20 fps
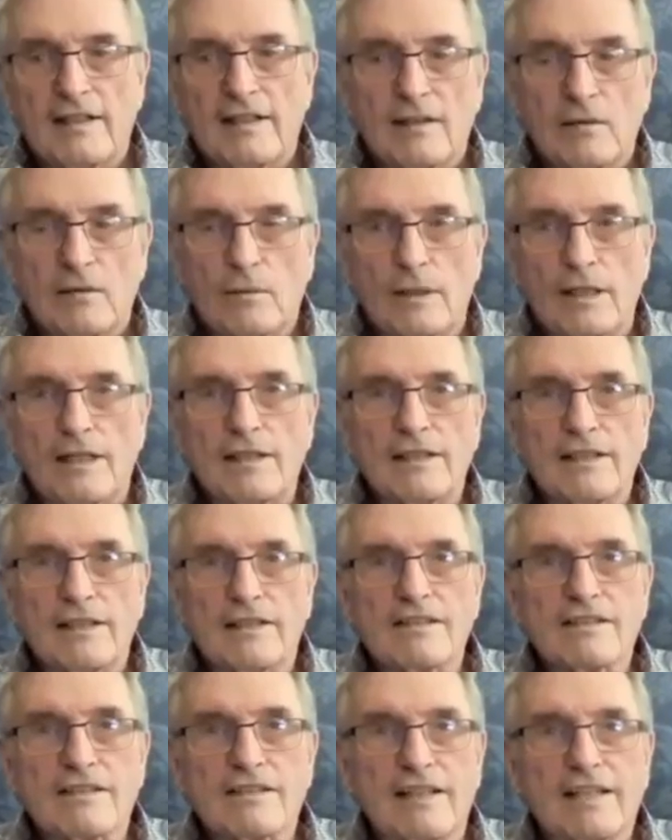Well,
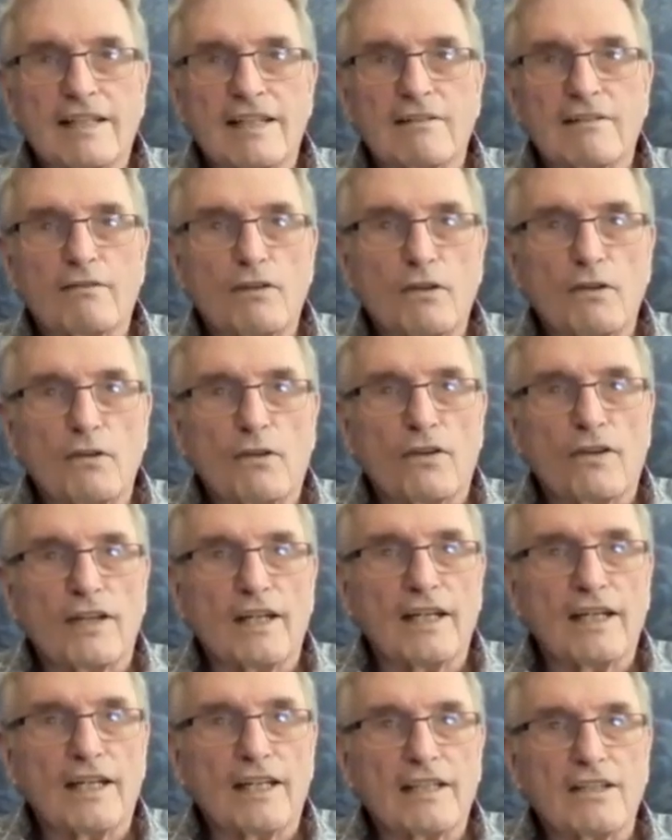it's like if you
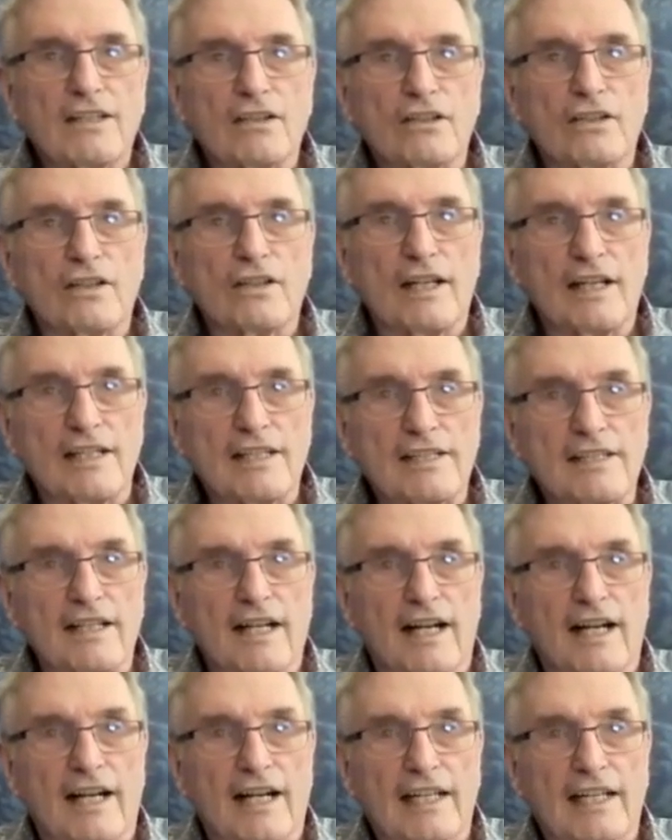think you're a nice
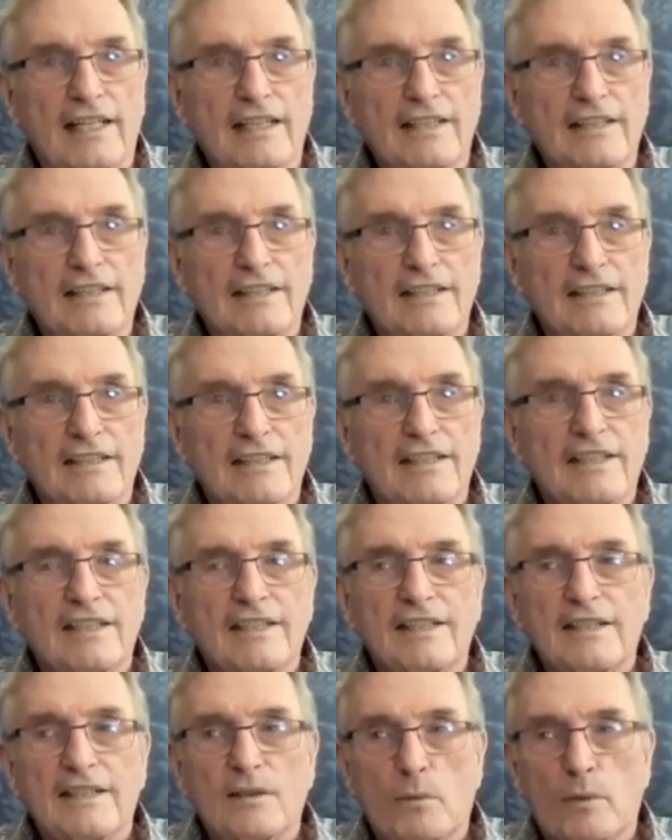guy,
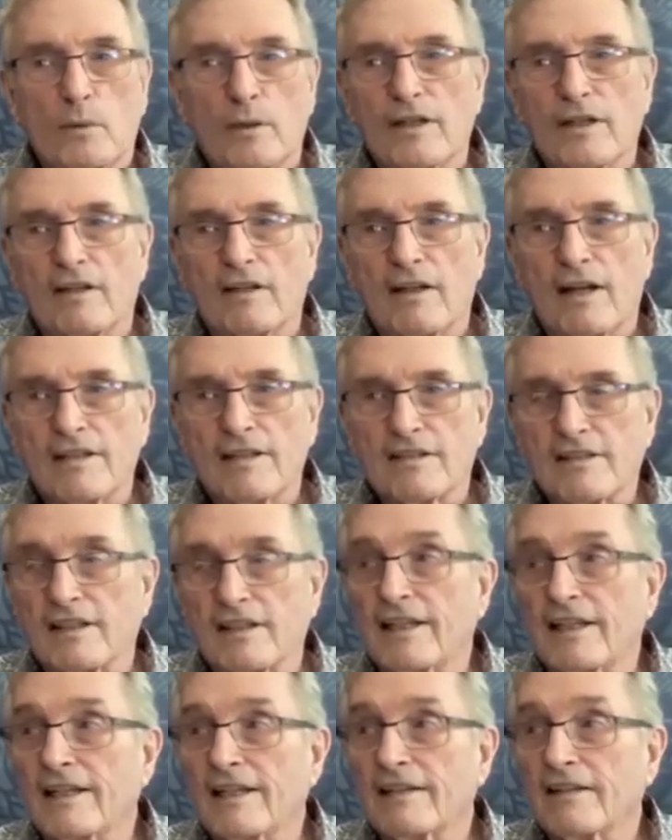where you're not
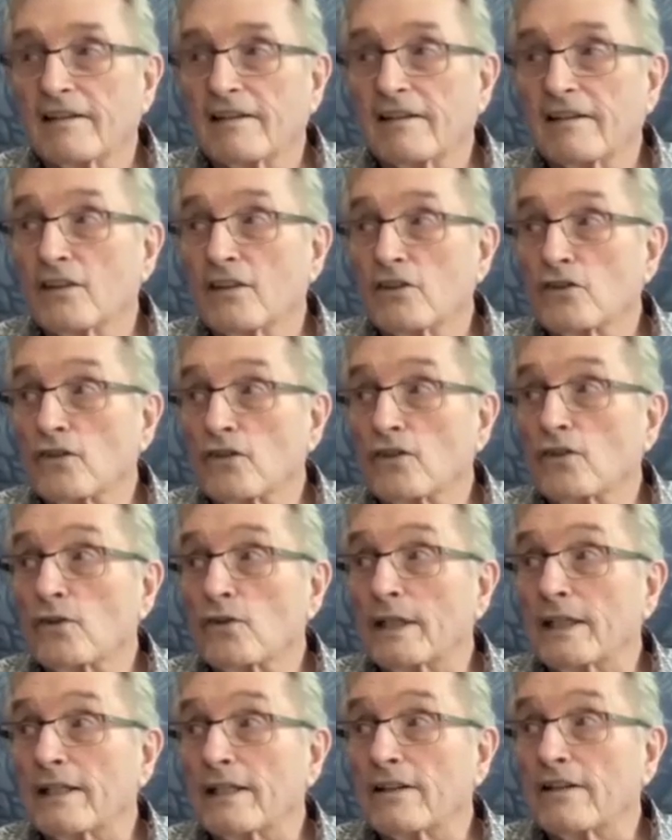seeing the things you're
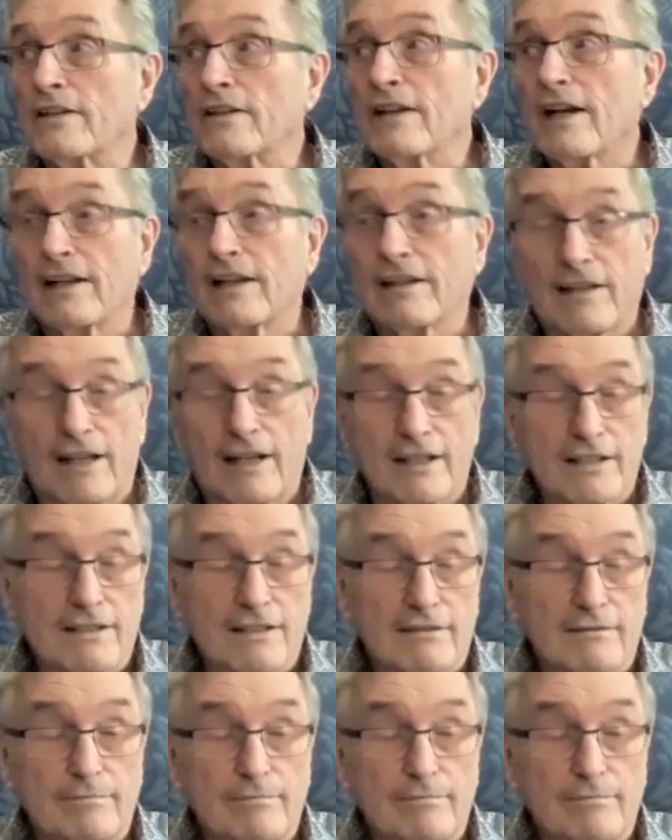doing that are not nice.